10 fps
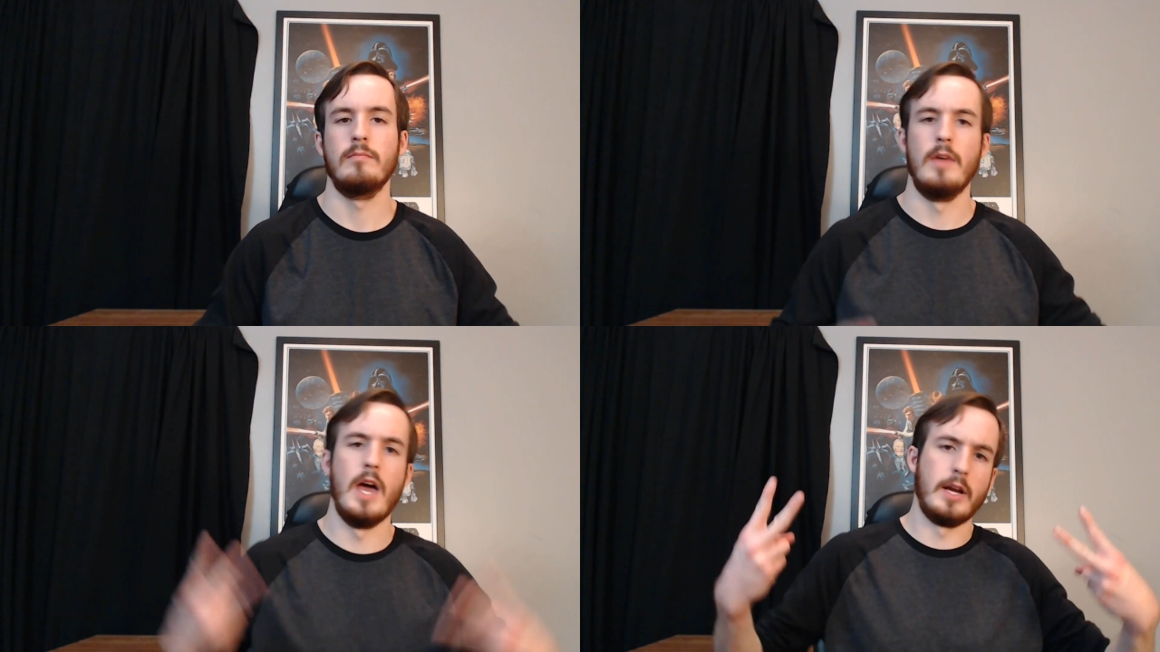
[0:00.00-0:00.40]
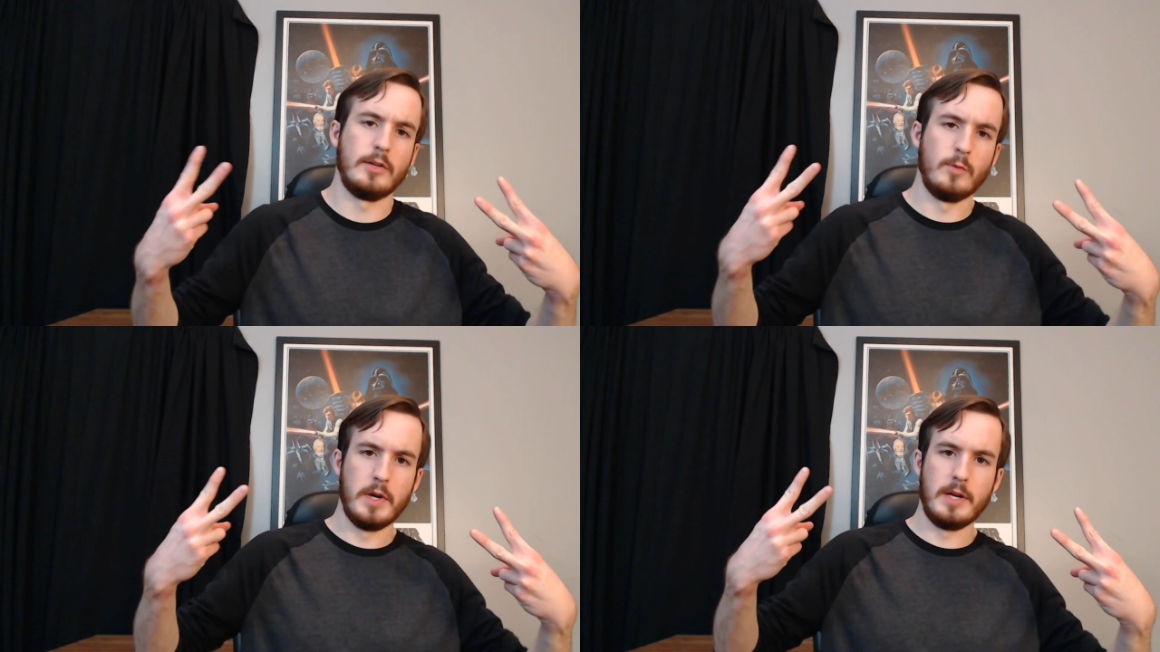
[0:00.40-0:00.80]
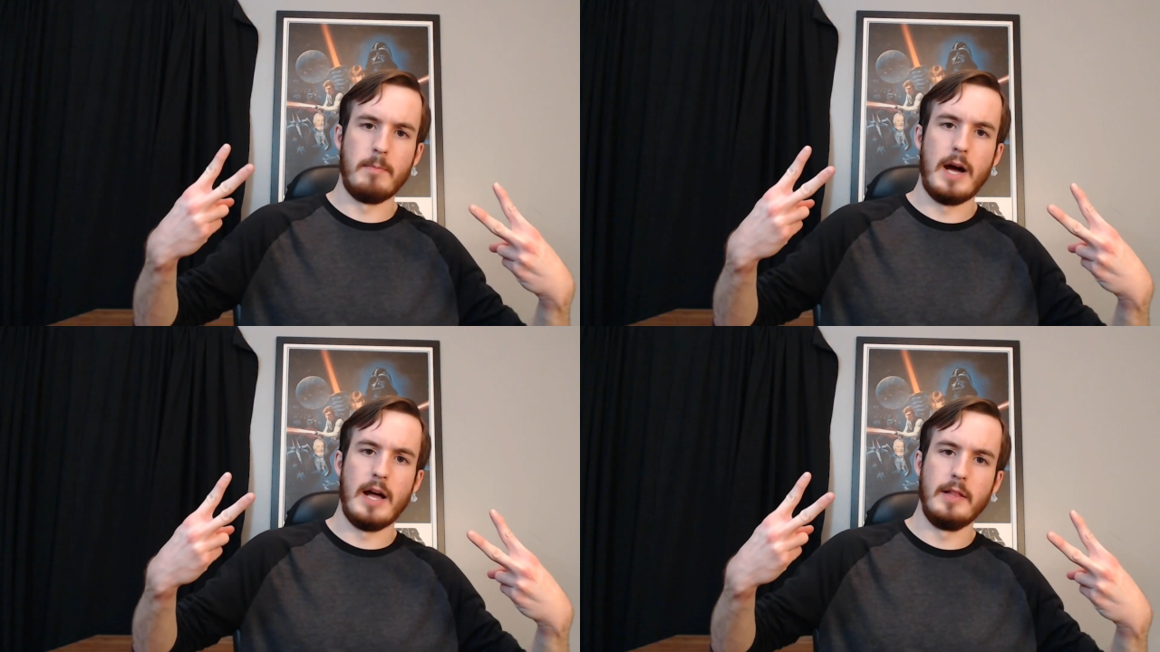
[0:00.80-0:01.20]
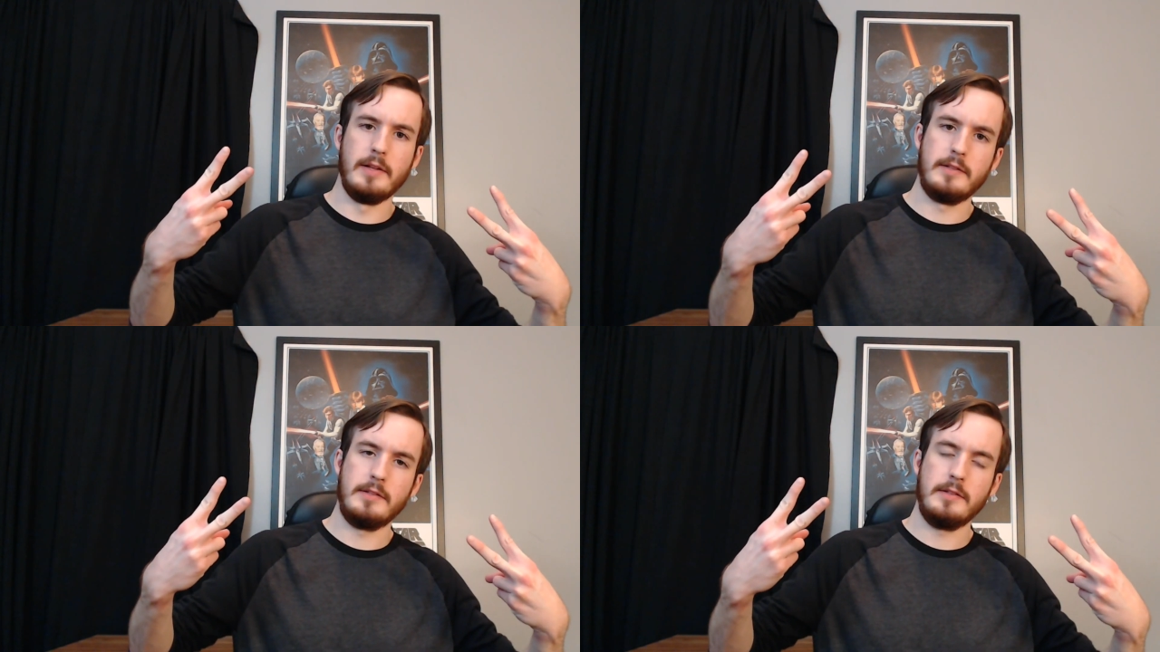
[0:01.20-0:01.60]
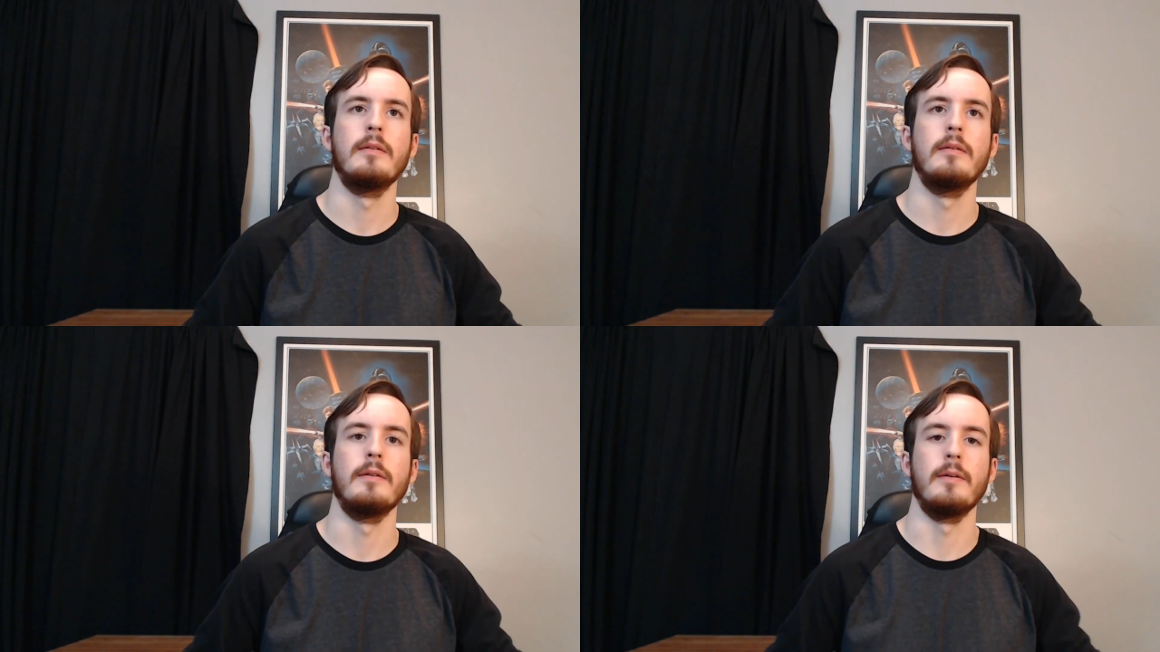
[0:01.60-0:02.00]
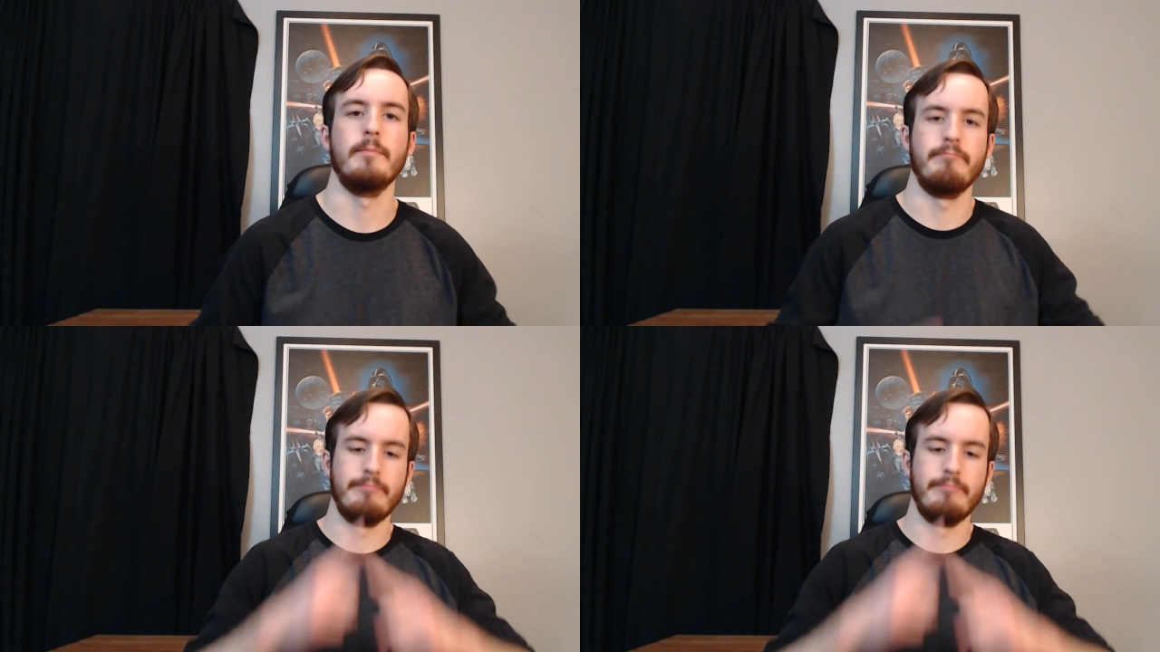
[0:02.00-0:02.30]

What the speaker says: X-Wing pilots. Or